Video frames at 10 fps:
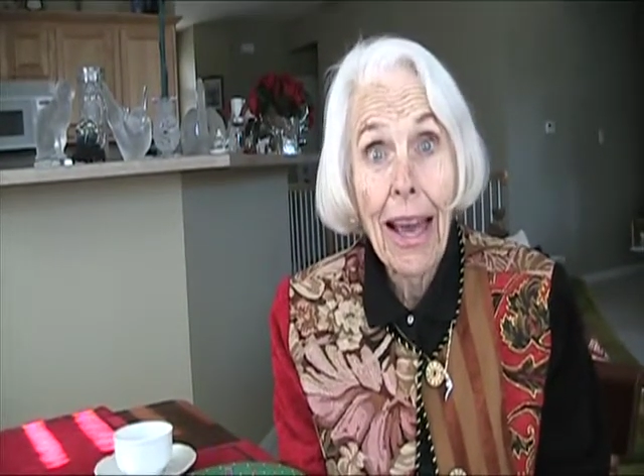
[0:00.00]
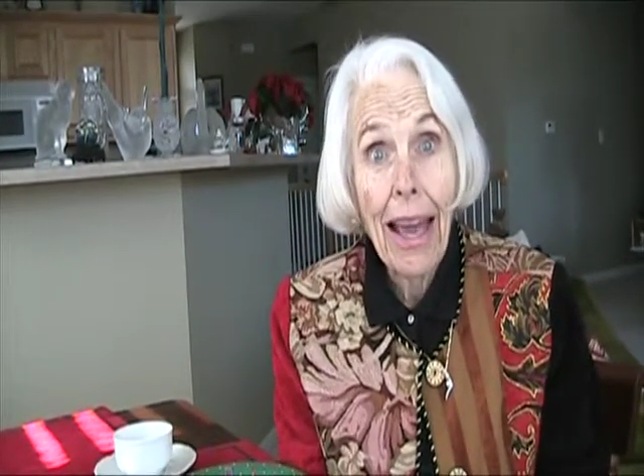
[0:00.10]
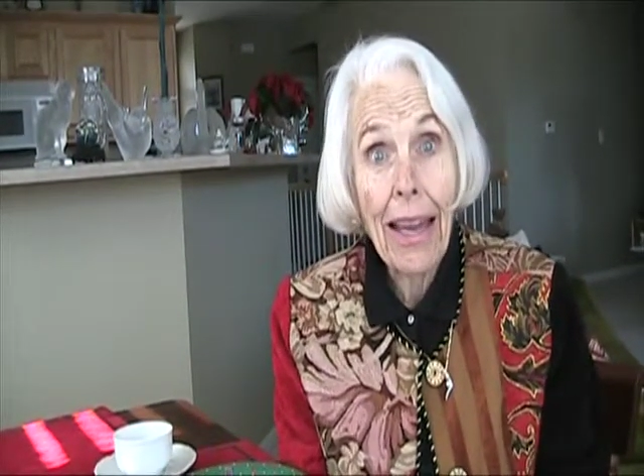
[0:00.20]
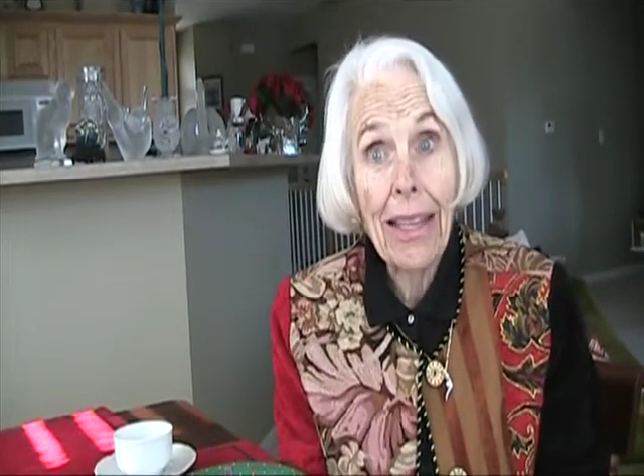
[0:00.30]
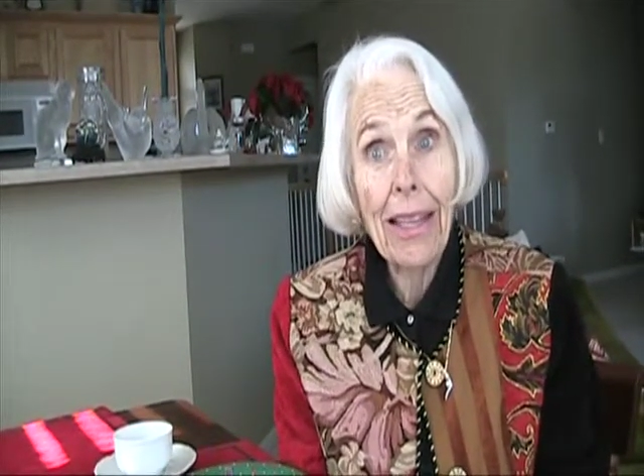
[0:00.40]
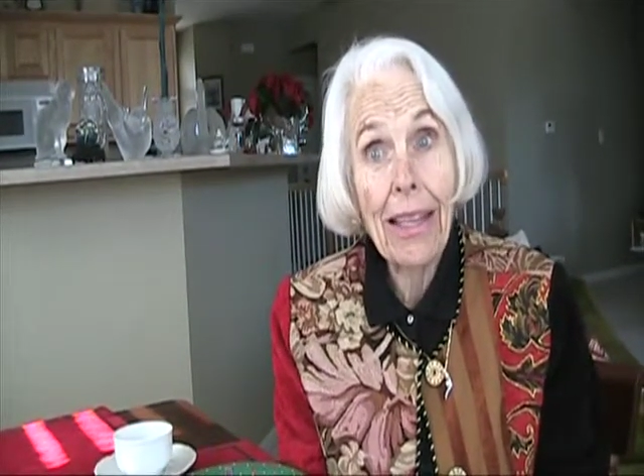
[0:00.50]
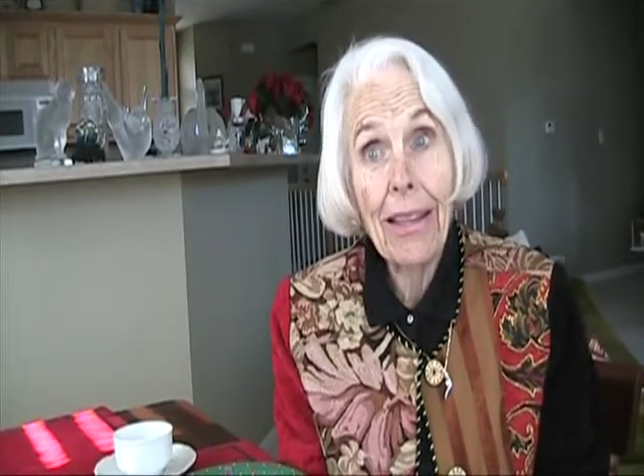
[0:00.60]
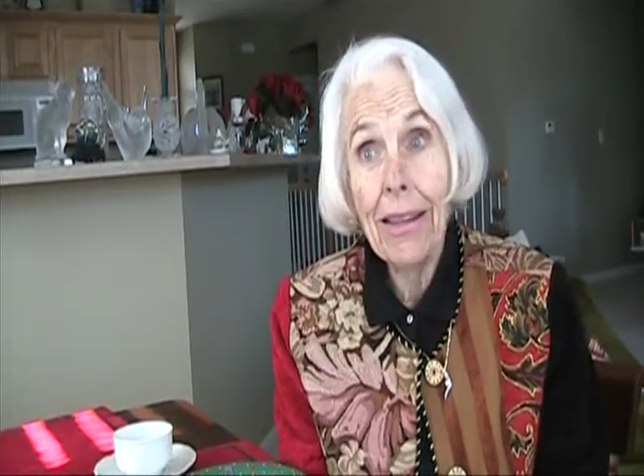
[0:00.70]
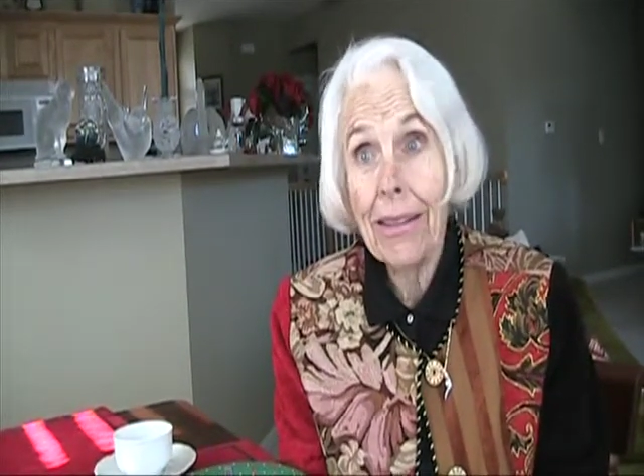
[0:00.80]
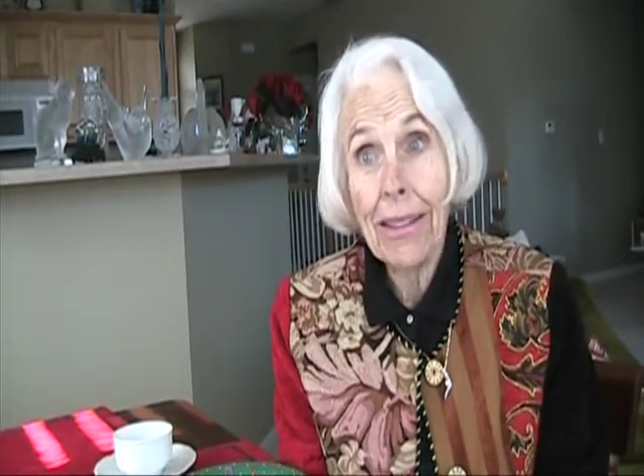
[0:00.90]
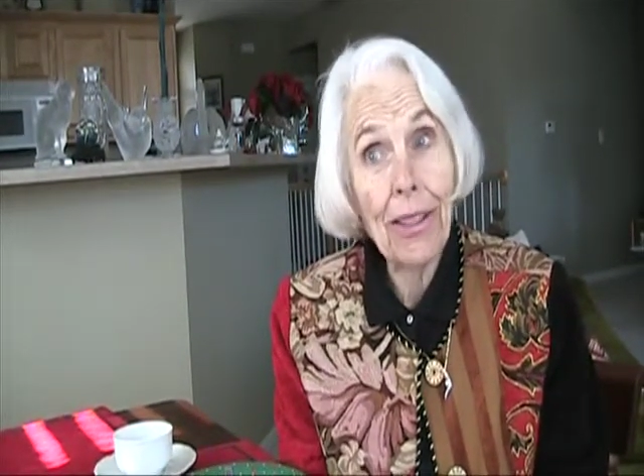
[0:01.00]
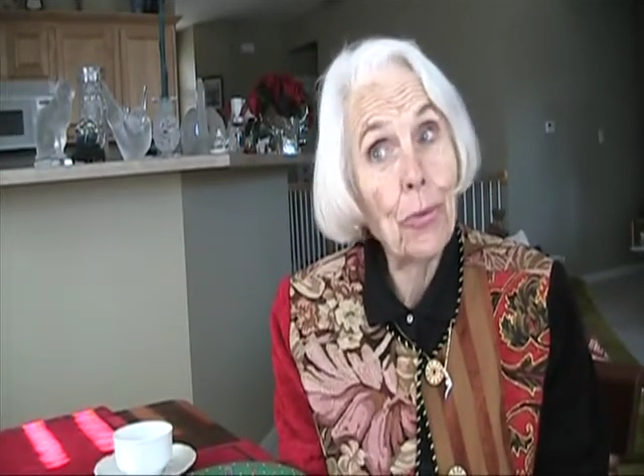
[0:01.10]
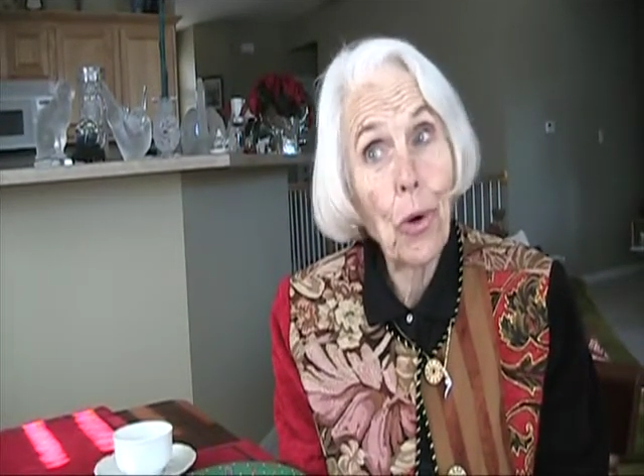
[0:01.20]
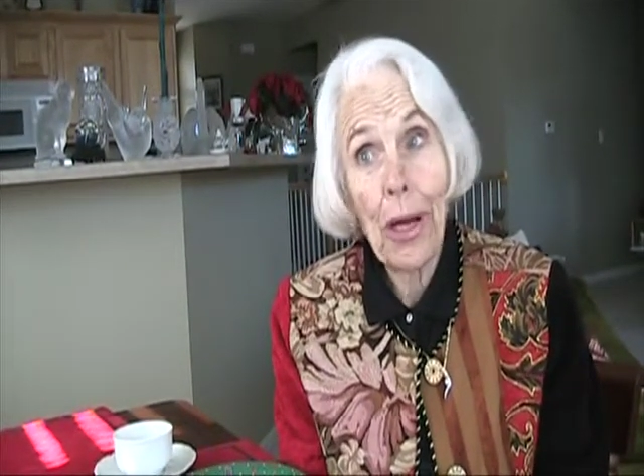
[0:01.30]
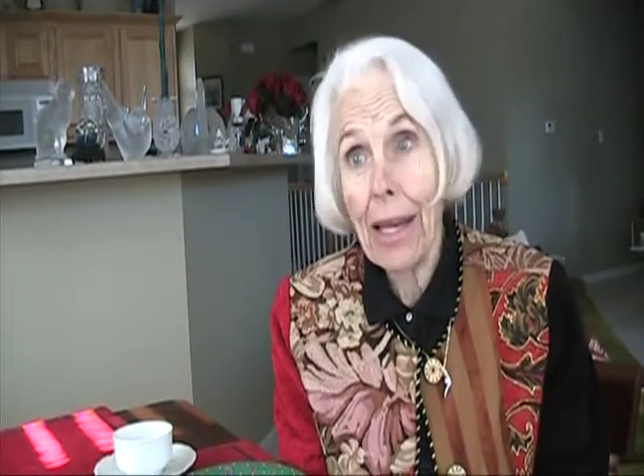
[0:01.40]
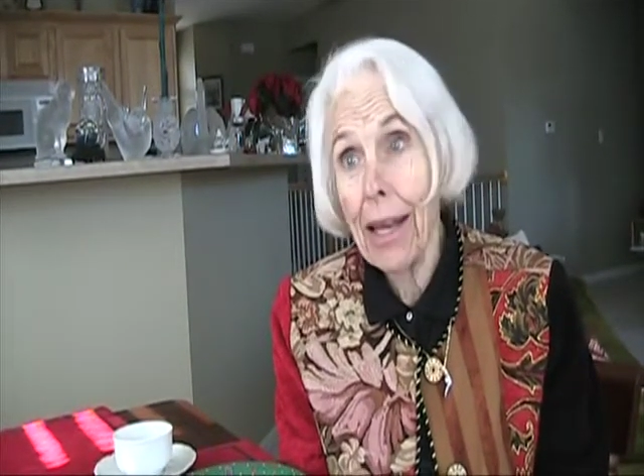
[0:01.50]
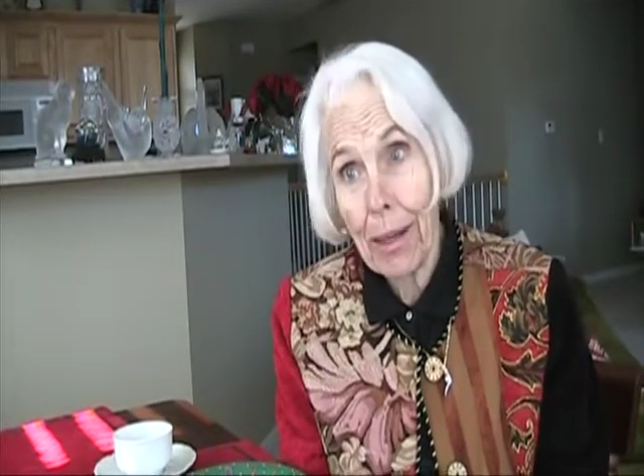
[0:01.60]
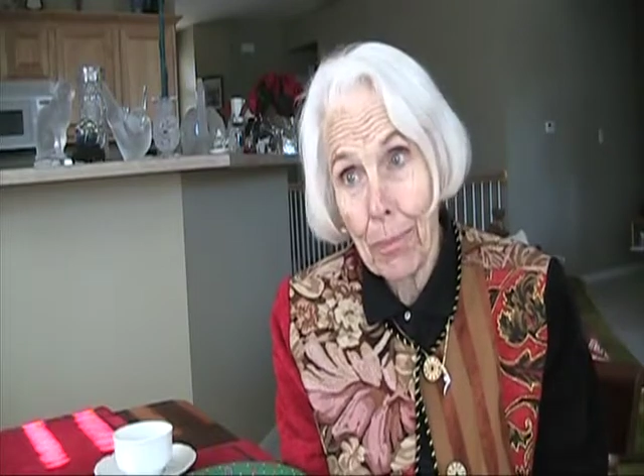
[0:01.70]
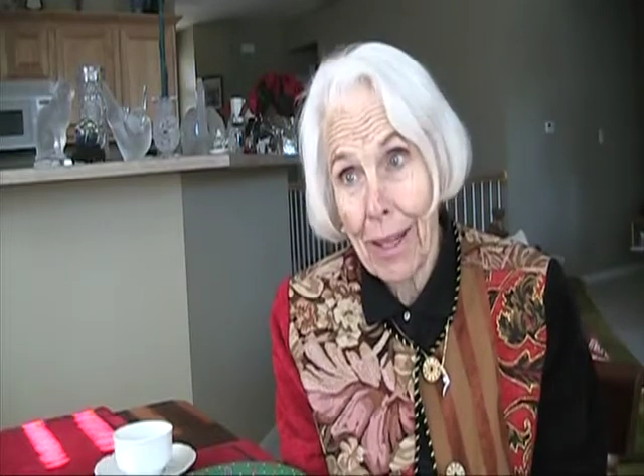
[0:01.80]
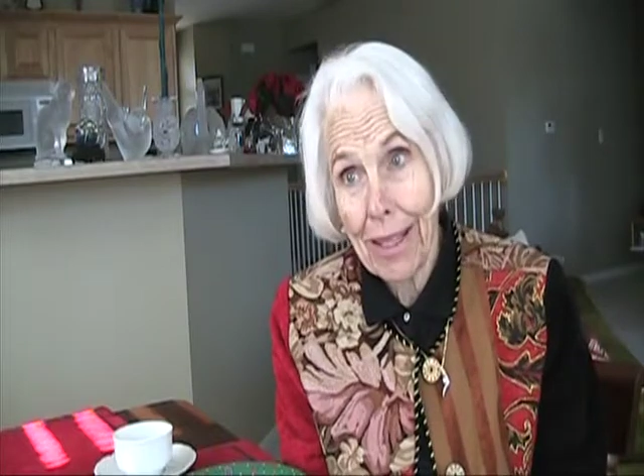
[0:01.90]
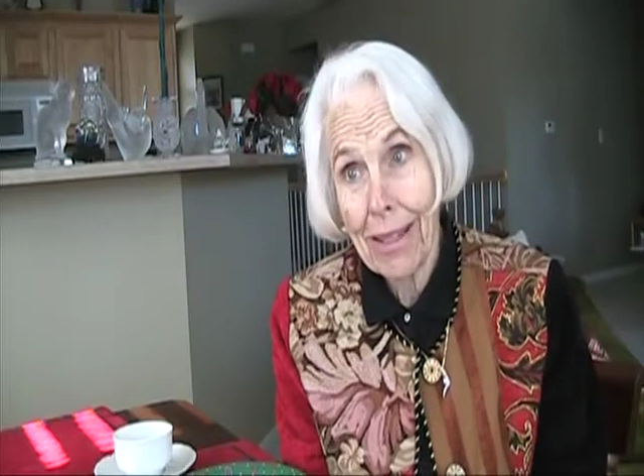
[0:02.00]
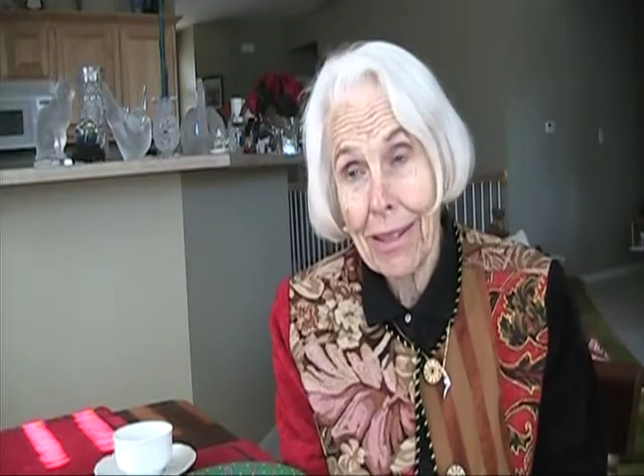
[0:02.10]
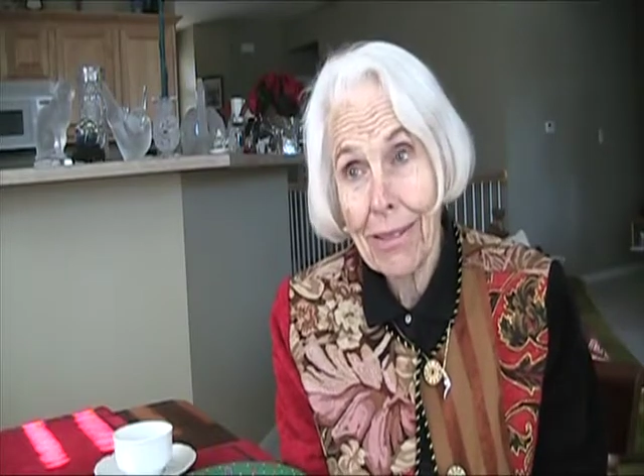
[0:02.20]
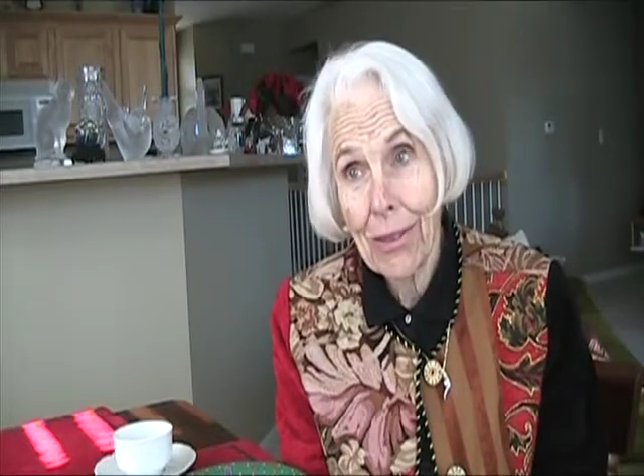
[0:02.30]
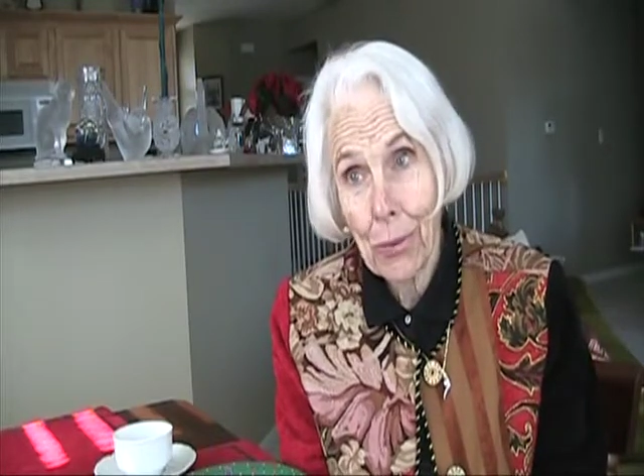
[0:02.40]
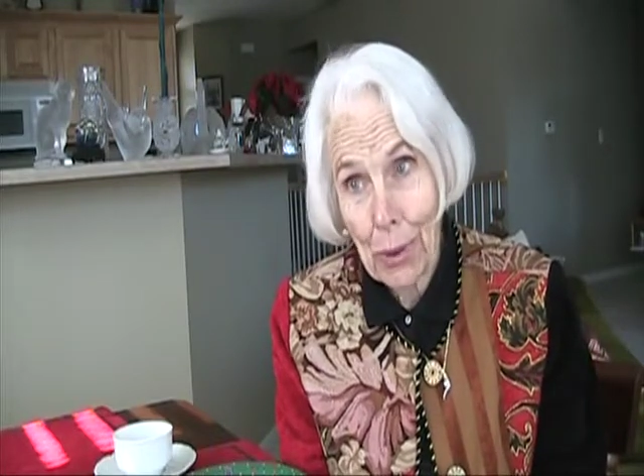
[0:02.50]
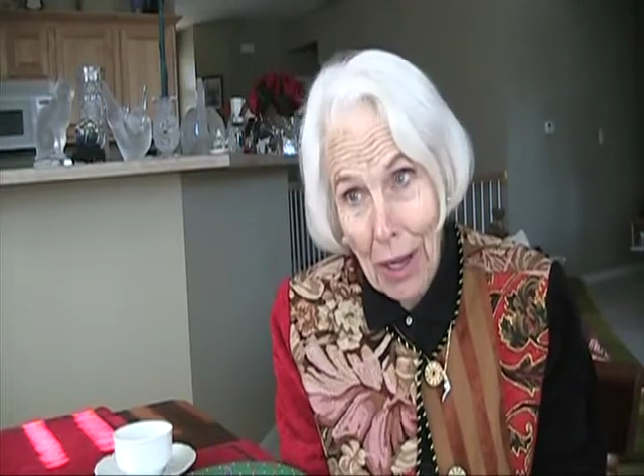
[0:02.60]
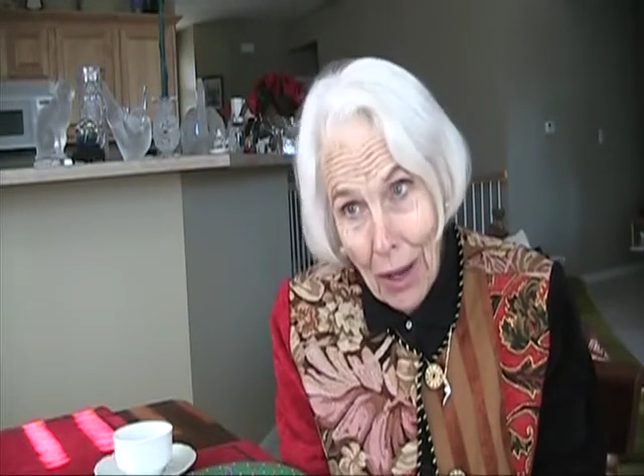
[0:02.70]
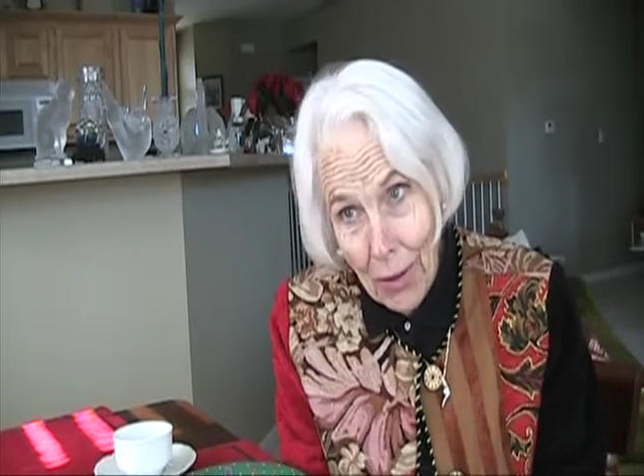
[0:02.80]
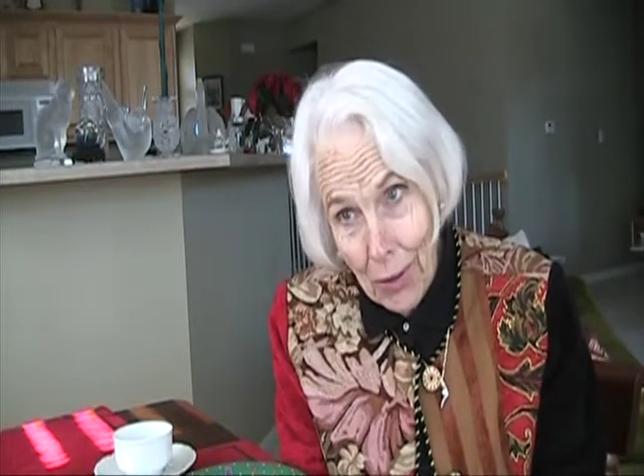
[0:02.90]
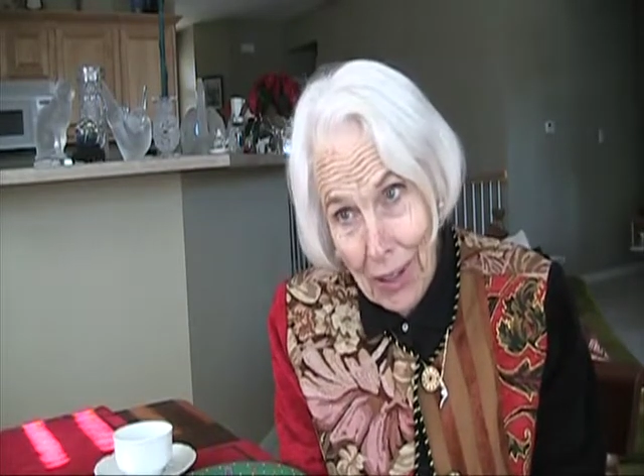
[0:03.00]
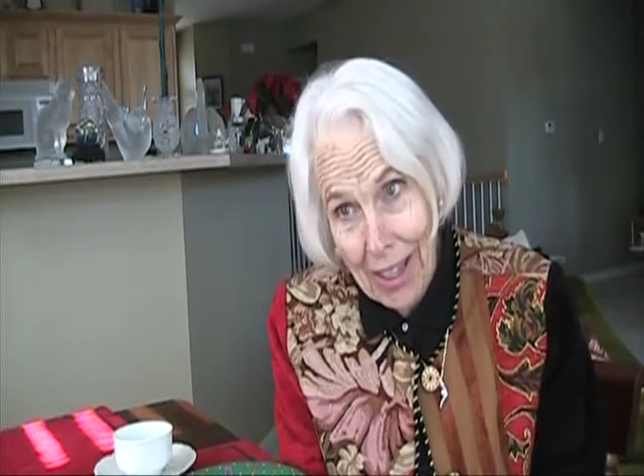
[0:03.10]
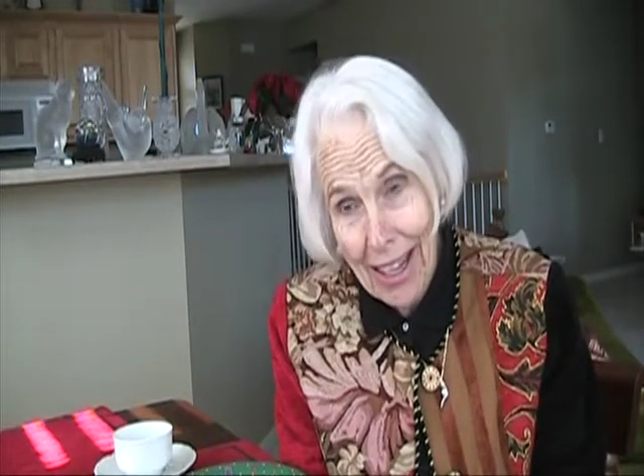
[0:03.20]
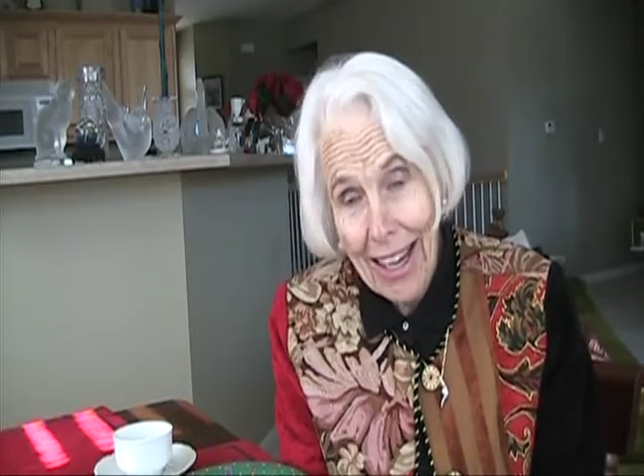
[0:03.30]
and he didn't want anybody to be hungry.